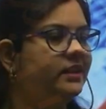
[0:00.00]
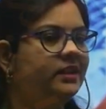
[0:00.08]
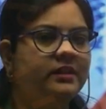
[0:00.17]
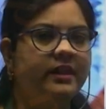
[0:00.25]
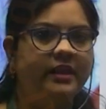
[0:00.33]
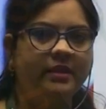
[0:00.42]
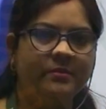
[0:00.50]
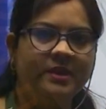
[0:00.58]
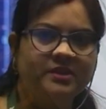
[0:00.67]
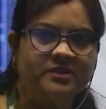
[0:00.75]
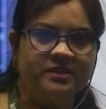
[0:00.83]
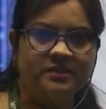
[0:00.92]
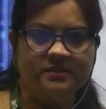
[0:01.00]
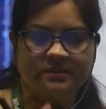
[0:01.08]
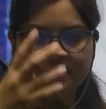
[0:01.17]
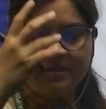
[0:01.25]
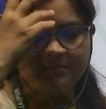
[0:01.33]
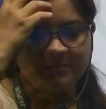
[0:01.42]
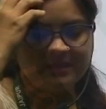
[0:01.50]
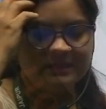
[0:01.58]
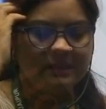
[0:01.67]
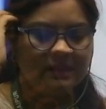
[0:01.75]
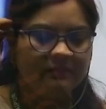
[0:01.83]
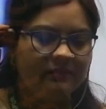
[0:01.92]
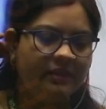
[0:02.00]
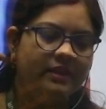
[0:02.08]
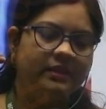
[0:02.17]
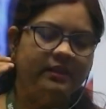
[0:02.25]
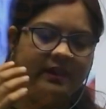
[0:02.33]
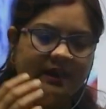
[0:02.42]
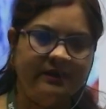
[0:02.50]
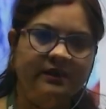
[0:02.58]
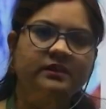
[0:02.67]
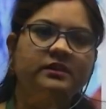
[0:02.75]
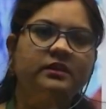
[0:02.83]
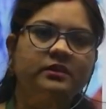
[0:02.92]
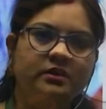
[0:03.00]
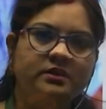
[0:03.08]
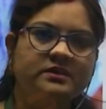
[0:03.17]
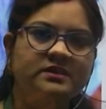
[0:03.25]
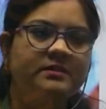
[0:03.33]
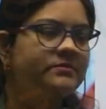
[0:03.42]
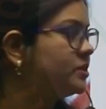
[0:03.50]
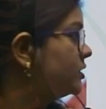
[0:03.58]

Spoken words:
the images, basically we are getting the concept of